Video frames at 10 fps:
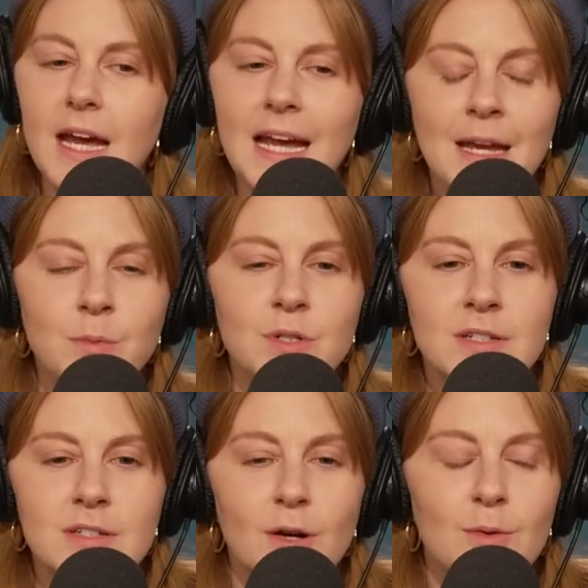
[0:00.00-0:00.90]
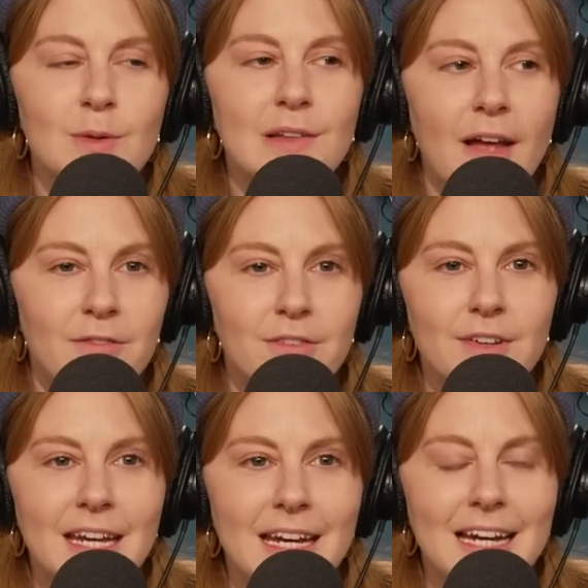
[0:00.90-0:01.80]
And yeah. it was so
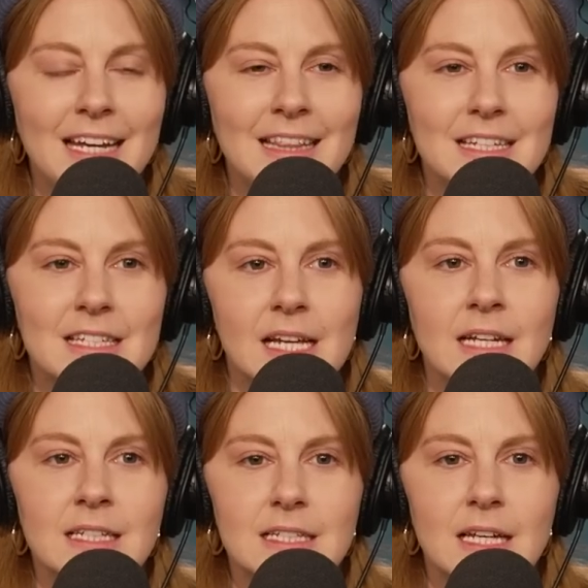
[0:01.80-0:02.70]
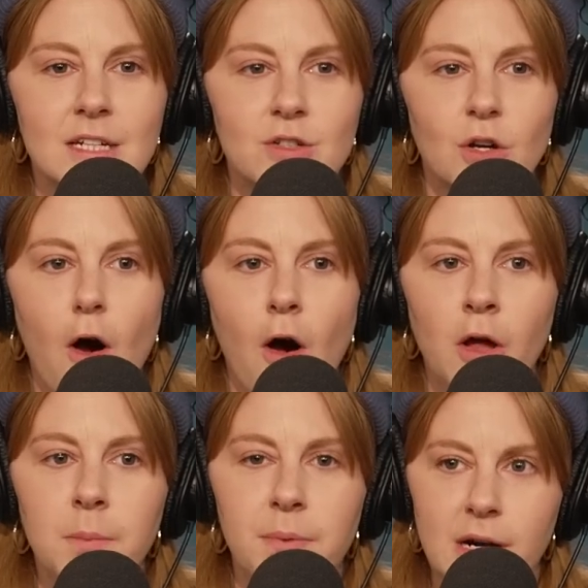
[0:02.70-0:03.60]
lovely in the sense that it took
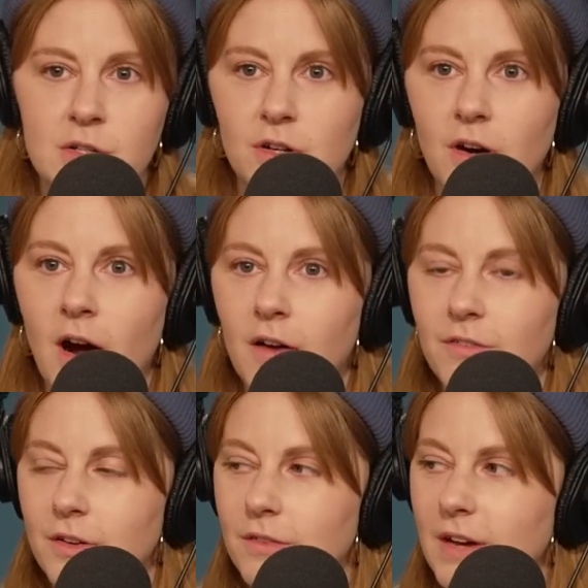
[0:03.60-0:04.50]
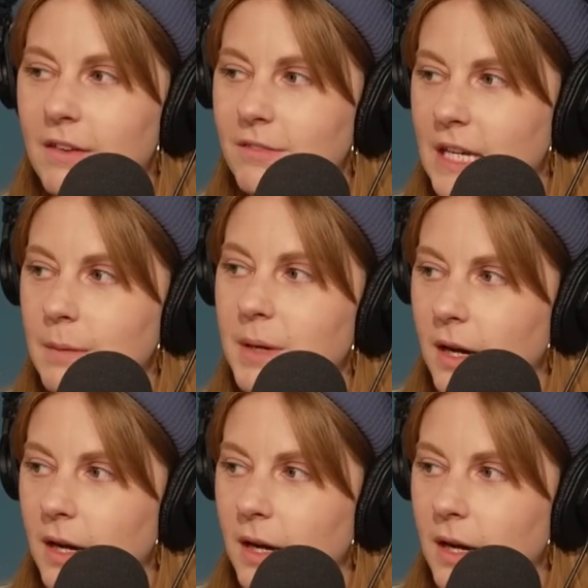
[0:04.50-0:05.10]
all pressure off of keeping a